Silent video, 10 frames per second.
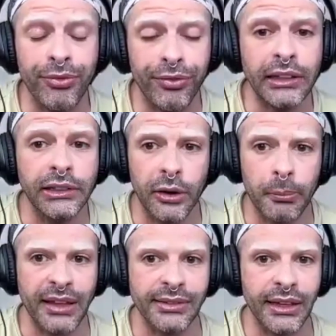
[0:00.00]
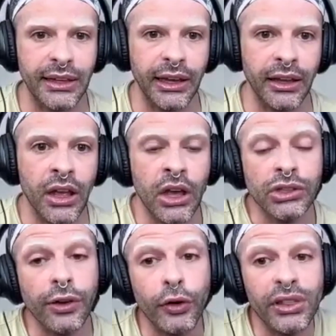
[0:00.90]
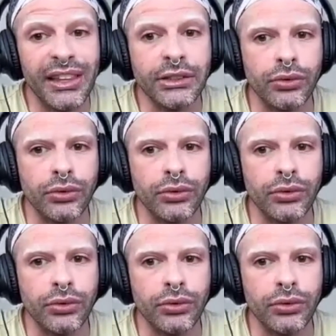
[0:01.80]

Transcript: filter, basically. So for this